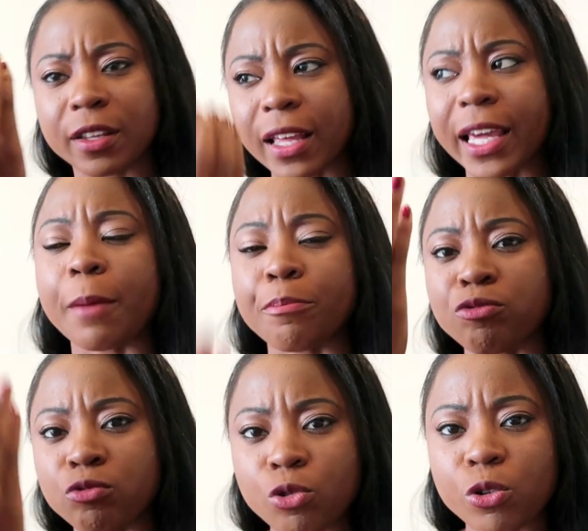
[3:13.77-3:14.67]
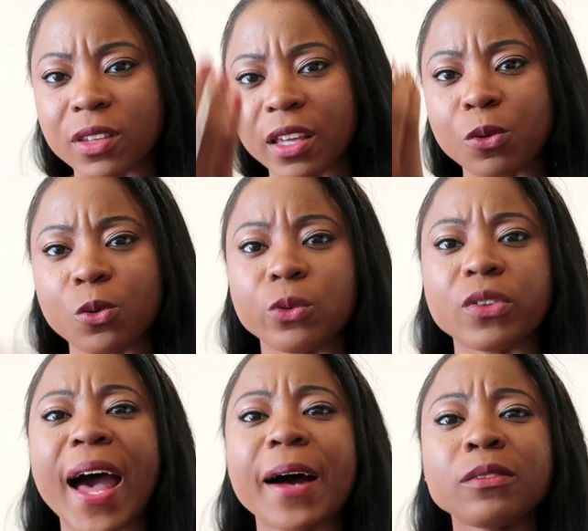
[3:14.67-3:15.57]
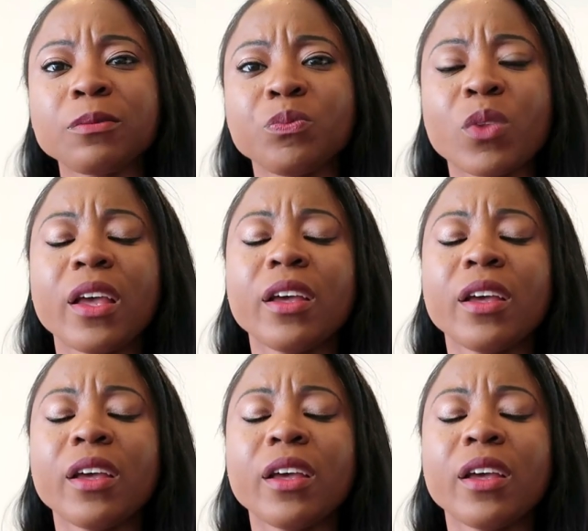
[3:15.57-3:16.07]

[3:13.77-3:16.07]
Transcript: it's like it brought it all down.